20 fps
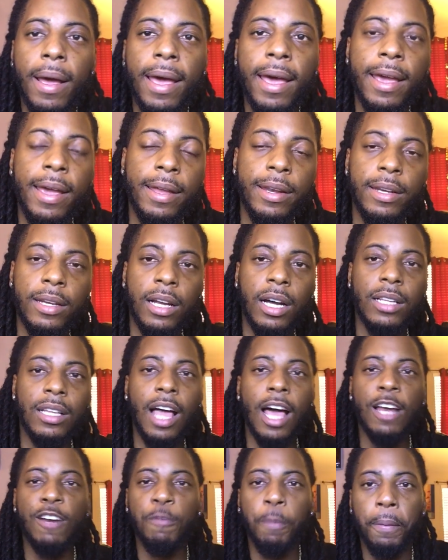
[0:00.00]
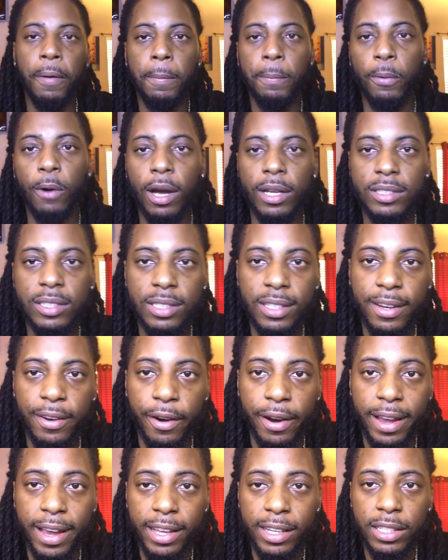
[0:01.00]
And a lot of people I see,
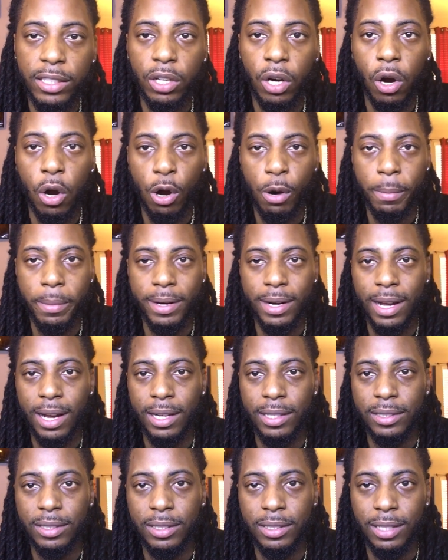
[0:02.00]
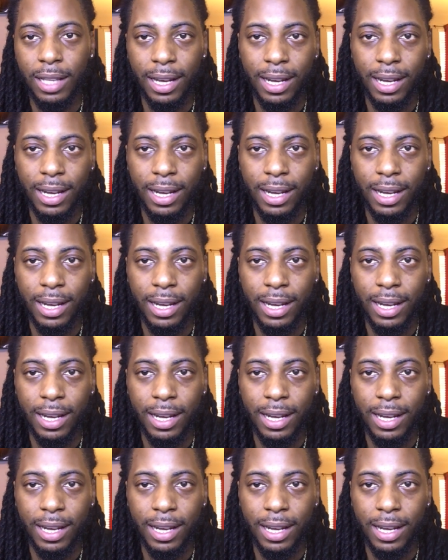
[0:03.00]
they're hating the harmonizing.